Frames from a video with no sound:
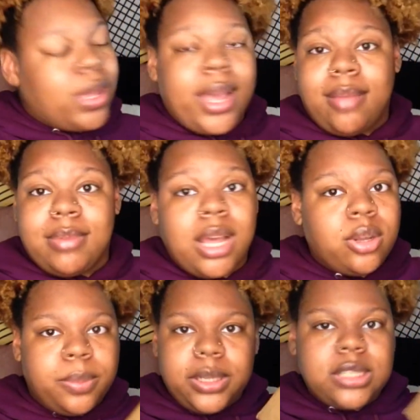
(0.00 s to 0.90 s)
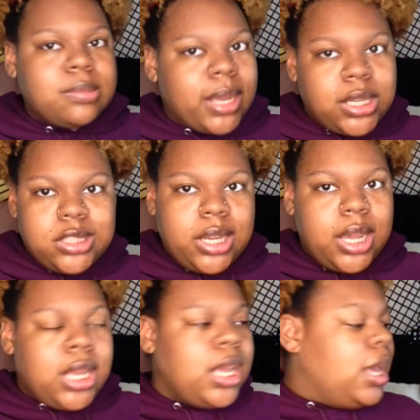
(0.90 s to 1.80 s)
I have not opened this package
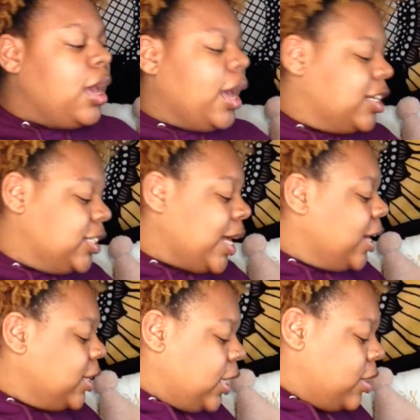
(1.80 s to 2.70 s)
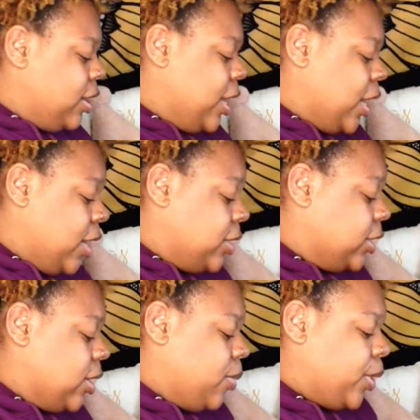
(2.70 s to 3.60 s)
yet. I just got it the other day,
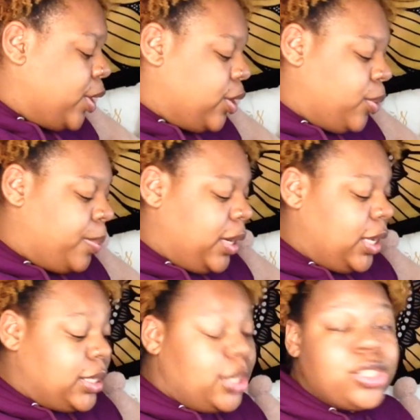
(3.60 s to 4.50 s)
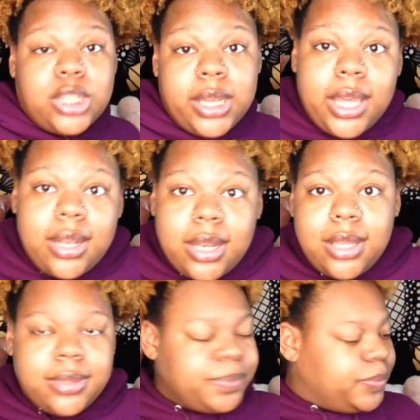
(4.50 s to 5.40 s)
so we're going to open it together.